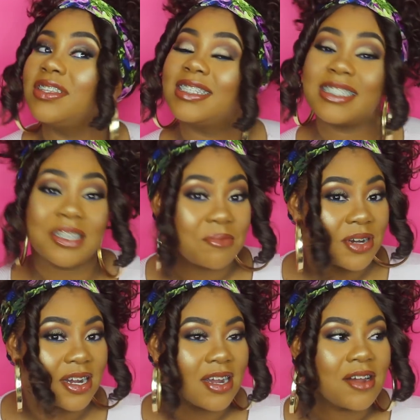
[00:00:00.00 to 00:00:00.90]
for the
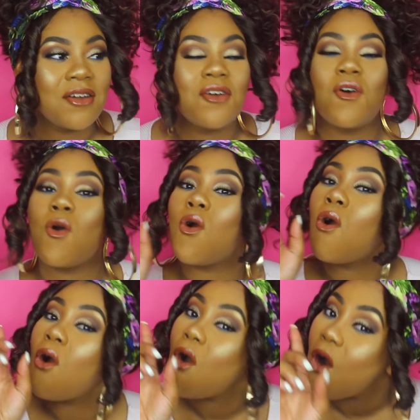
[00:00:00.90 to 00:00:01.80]
summer
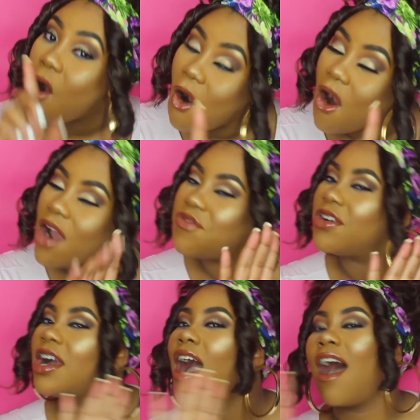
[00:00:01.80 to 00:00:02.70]
or
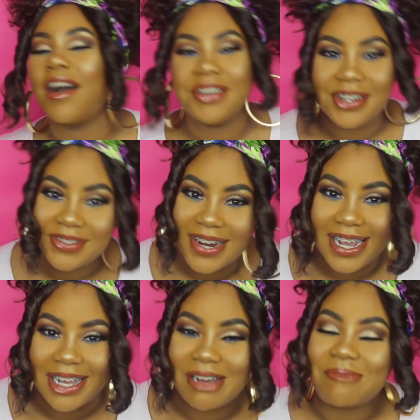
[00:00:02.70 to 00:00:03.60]
for all year
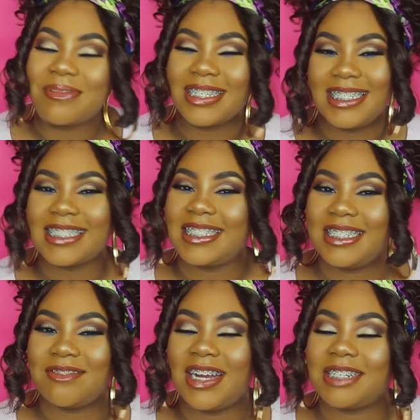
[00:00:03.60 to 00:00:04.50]
round, please
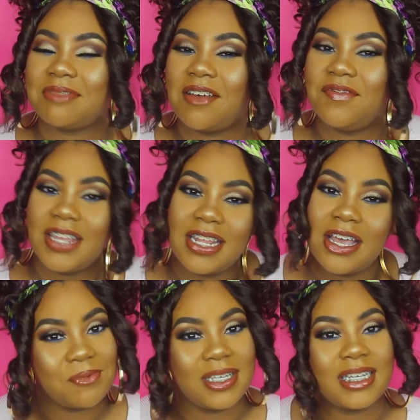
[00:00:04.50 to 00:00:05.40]
continue to watch my
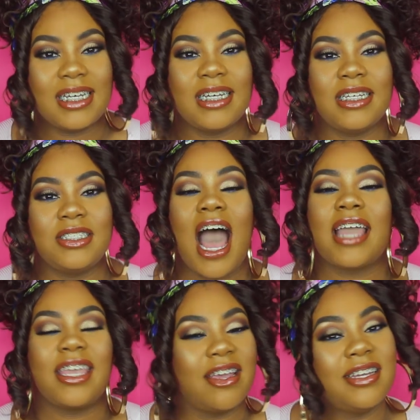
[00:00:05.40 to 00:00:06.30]
video, because
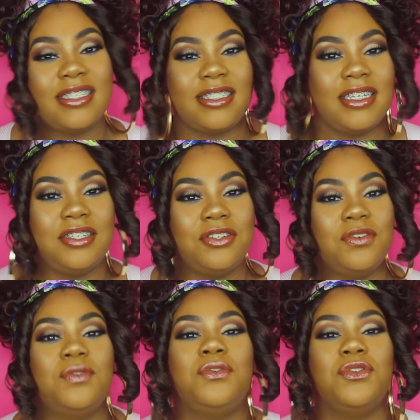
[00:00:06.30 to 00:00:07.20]
I guarantee
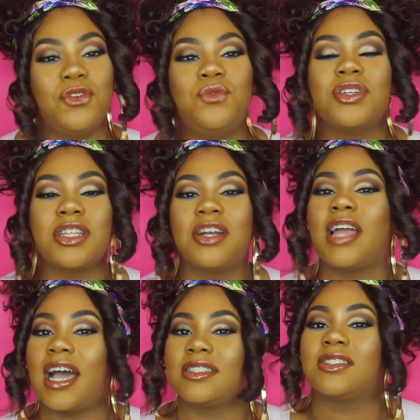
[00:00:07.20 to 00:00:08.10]
you will learn
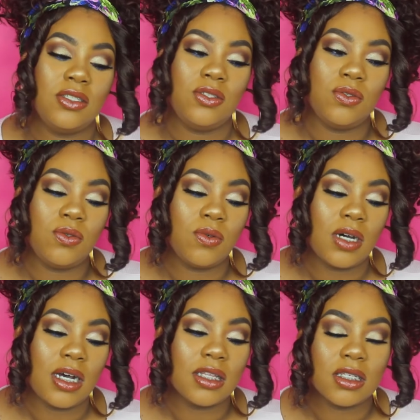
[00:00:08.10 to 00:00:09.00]
how to do
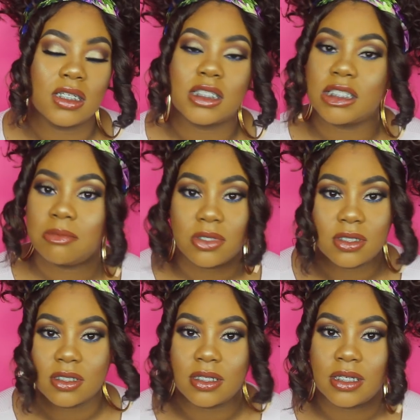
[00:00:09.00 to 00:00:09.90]
a look similar
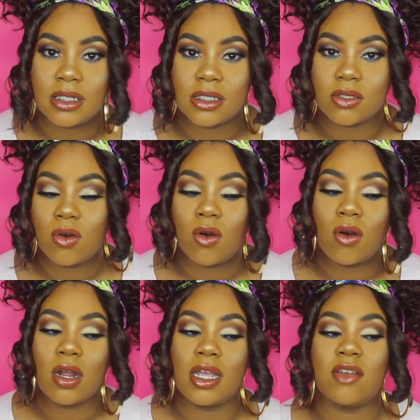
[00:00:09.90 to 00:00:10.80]
to this,
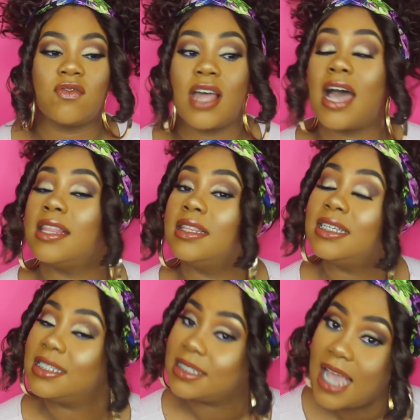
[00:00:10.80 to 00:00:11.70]
or if not
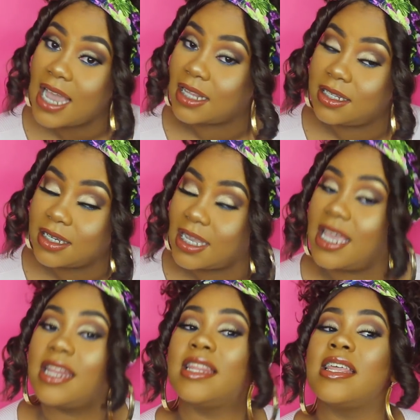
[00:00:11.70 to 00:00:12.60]
the exact look,
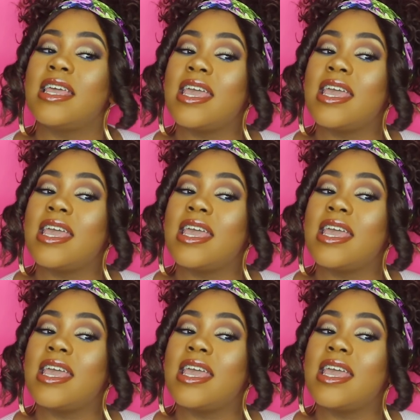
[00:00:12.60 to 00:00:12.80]
and